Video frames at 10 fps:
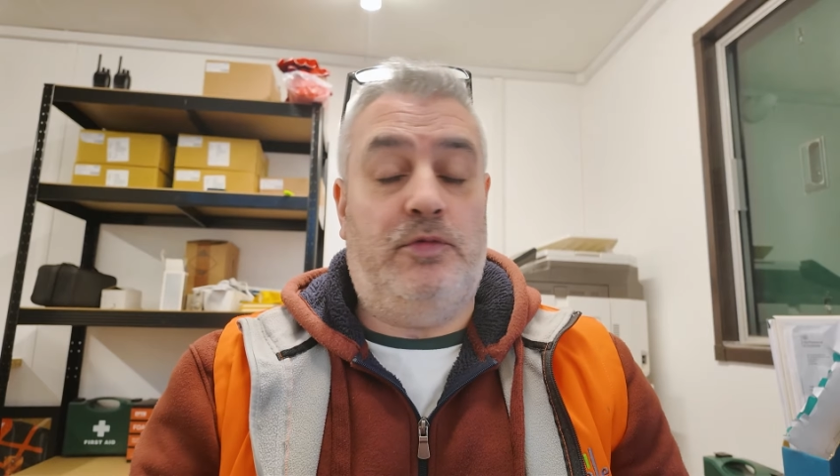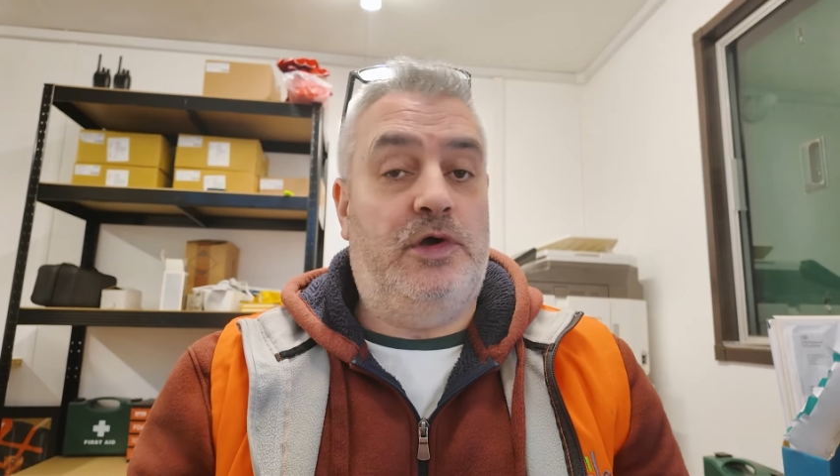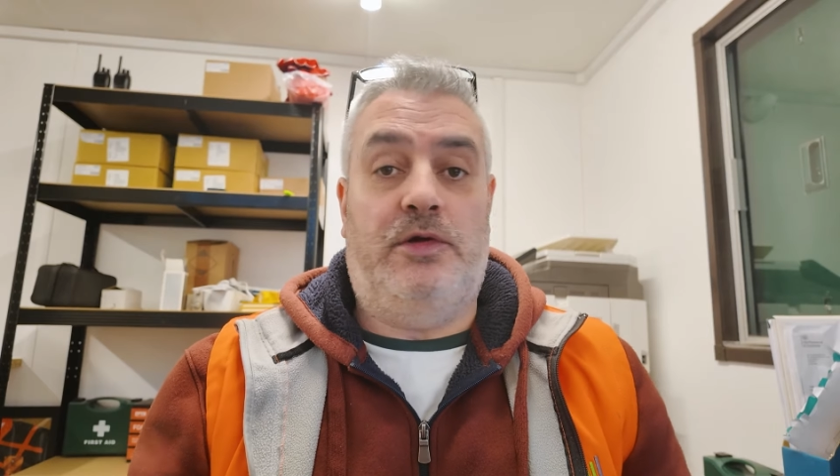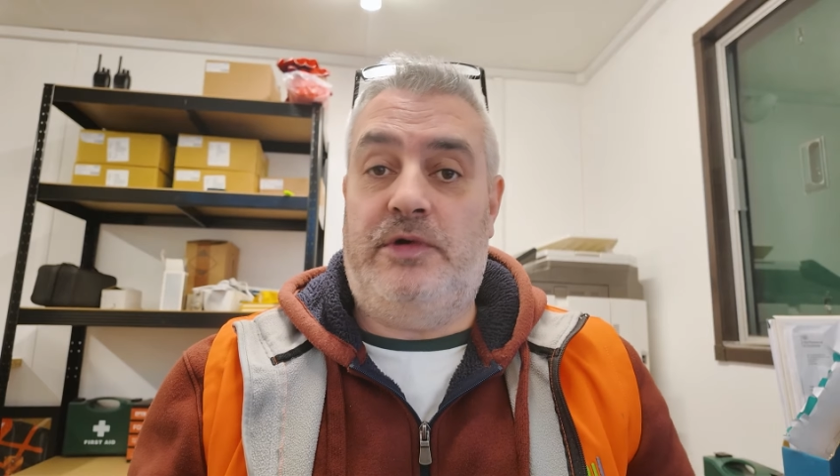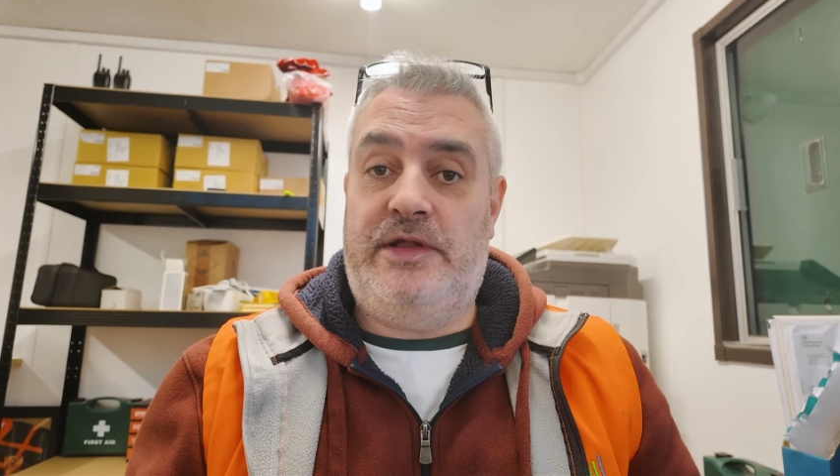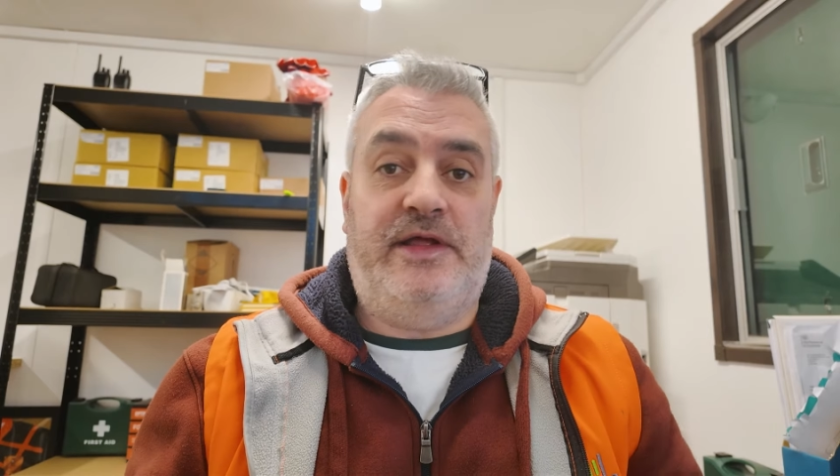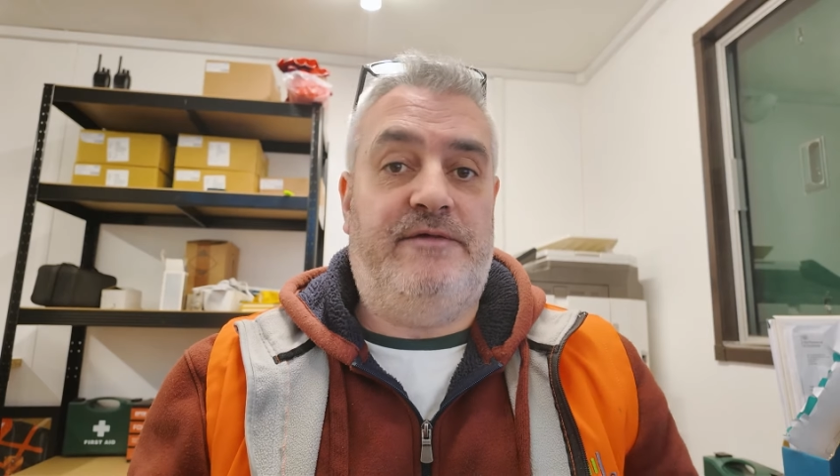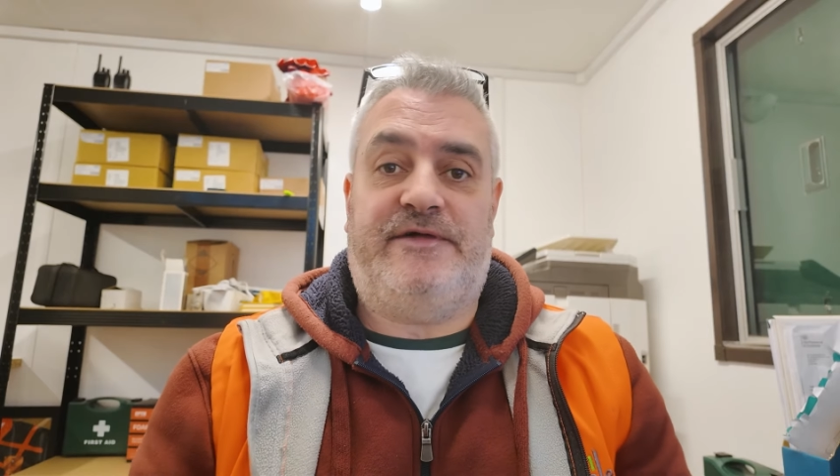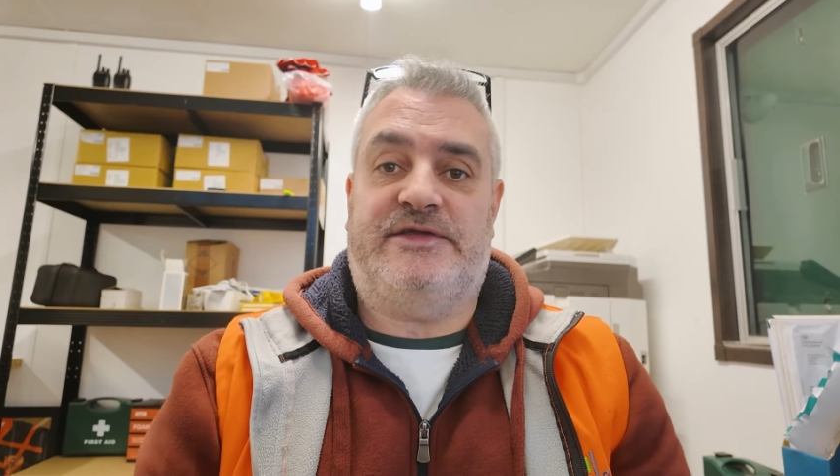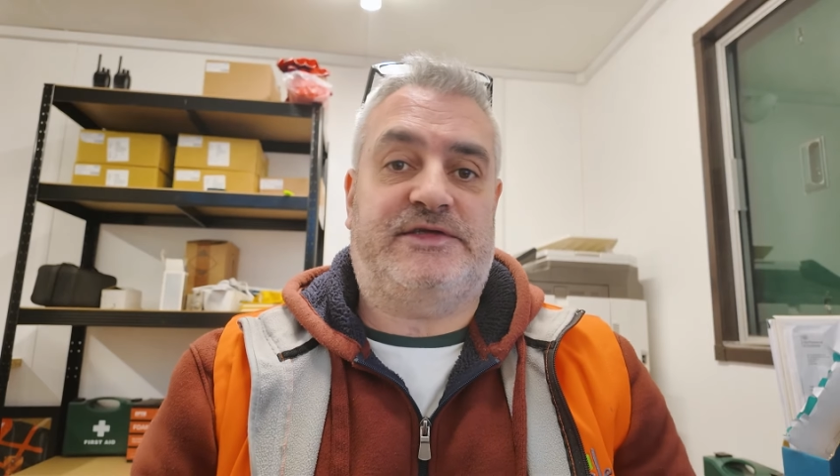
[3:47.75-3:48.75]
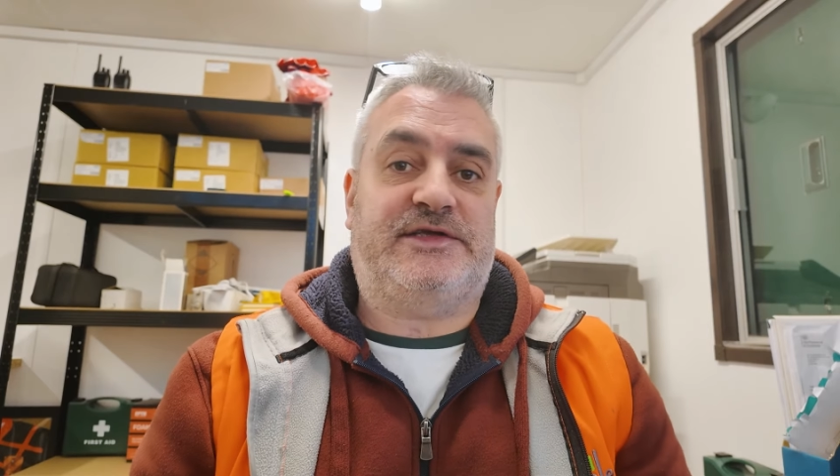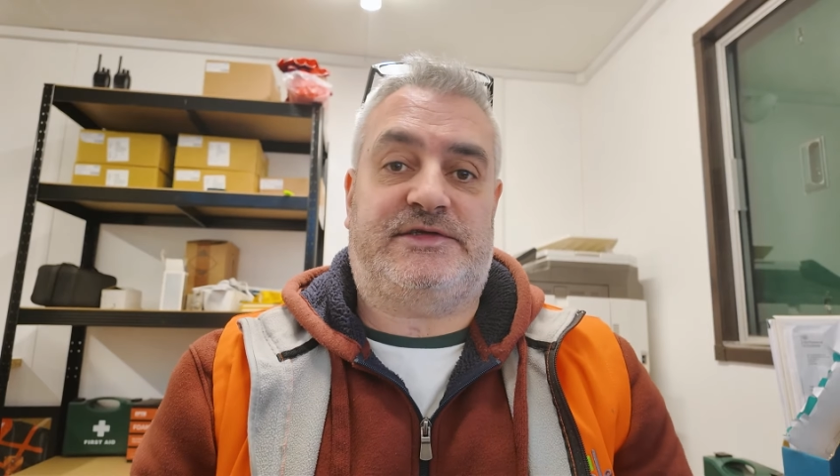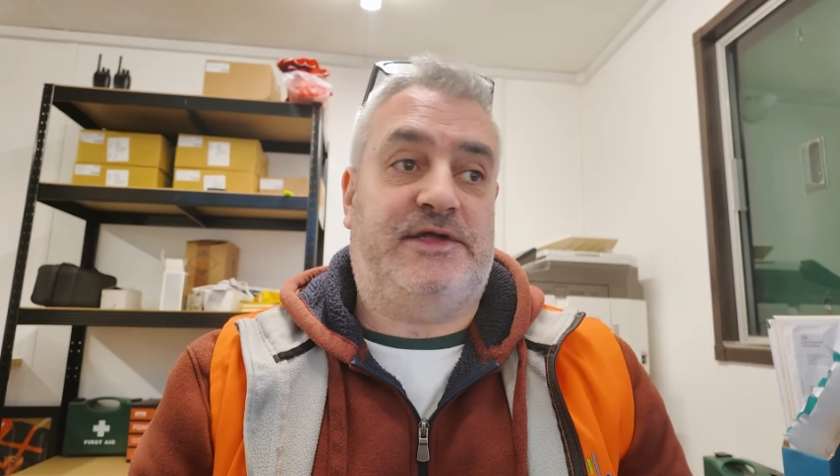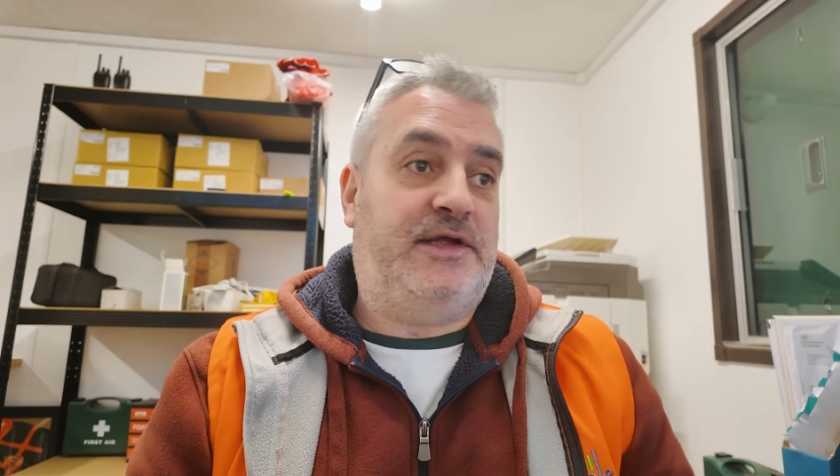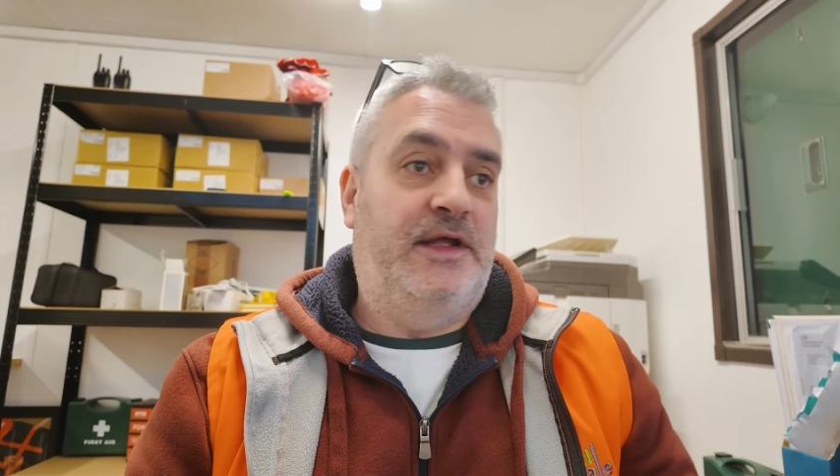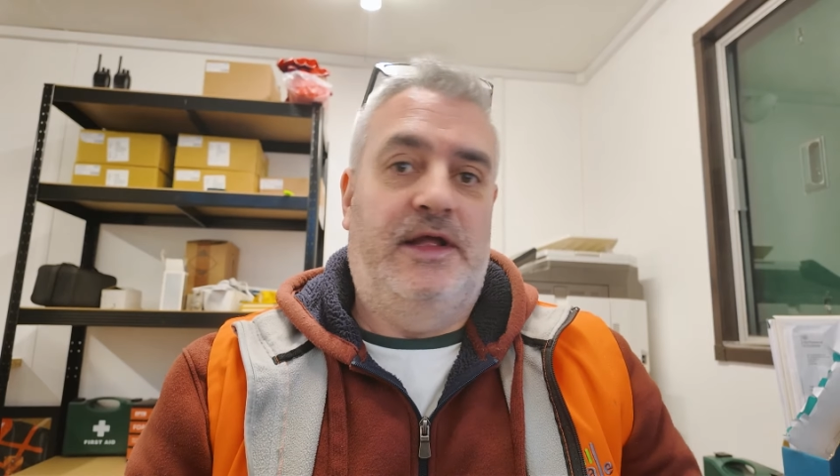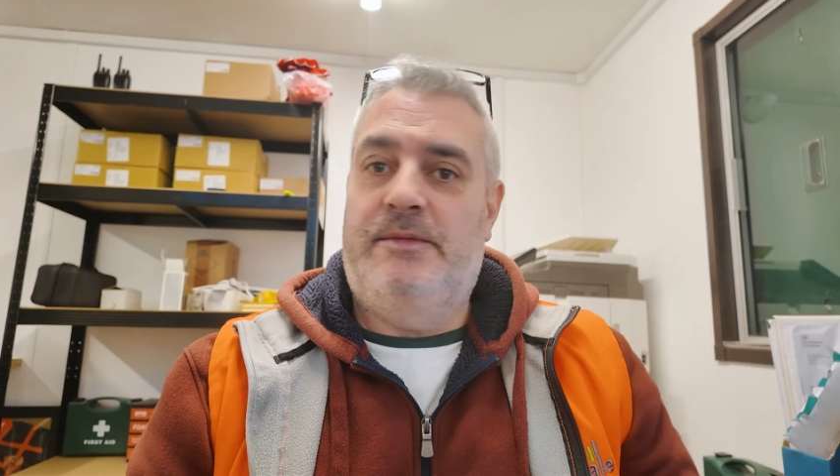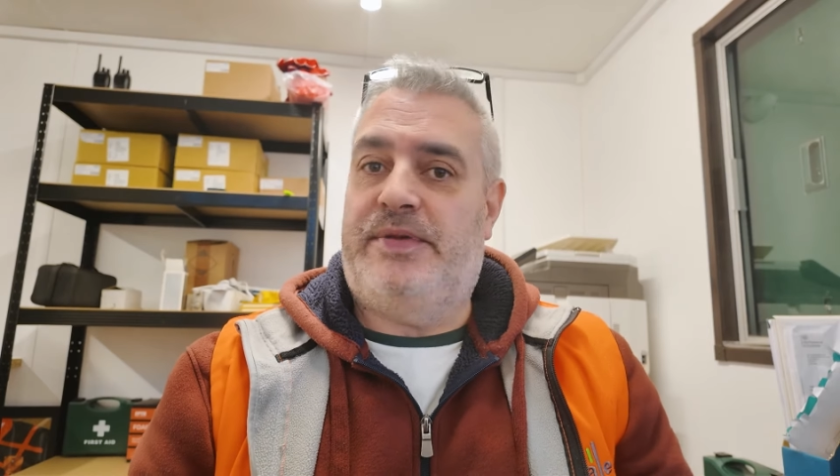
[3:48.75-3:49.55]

work with, they're fantastic,